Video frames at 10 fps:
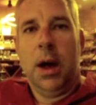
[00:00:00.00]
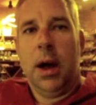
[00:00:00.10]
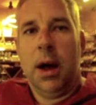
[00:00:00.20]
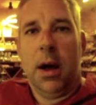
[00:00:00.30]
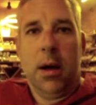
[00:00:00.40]

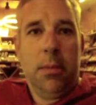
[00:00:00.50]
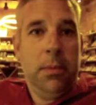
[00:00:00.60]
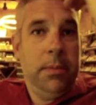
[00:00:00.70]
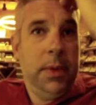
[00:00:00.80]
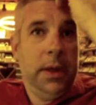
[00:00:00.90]

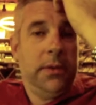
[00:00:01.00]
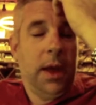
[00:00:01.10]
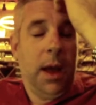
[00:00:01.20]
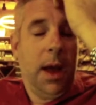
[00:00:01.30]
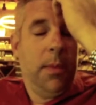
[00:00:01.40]

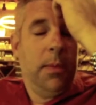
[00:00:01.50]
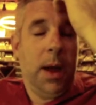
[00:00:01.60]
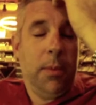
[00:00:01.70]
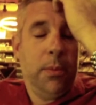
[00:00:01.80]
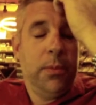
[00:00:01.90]

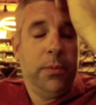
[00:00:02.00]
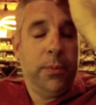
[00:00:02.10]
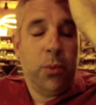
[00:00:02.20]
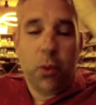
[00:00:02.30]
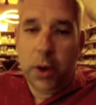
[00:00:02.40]
I'm
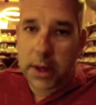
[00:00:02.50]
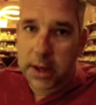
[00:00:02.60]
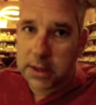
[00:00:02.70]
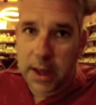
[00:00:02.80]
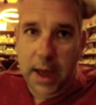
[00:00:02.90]
really
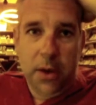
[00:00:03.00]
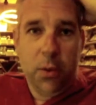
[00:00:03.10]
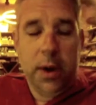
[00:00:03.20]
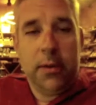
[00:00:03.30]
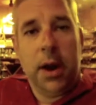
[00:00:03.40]
excited
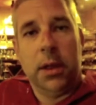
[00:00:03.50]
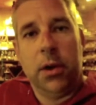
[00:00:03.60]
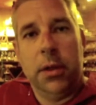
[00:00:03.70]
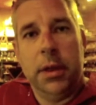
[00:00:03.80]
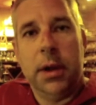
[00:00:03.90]
whenever I
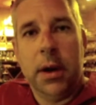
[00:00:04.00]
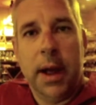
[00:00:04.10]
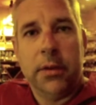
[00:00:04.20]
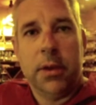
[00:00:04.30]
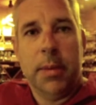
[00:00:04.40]
learn that they're
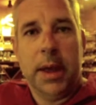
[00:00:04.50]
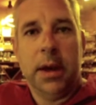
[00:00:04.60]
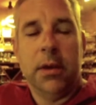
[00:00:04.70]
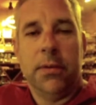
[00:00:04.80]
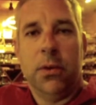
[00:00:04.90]
actually
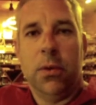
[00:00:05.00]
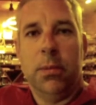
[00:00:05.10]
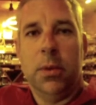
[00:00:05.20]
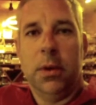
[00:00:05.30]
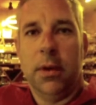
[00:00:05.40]
making it
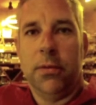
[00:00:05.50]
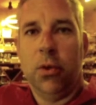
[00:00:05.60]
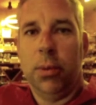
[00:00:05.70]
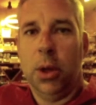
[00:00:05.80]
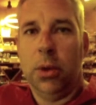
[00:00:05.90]
a
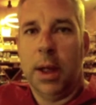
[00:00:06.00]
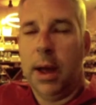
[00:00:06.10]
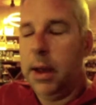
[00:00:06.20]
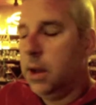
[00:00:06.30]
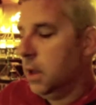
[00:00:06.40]
full-blown
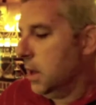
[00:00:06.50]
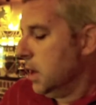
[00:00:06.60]
line,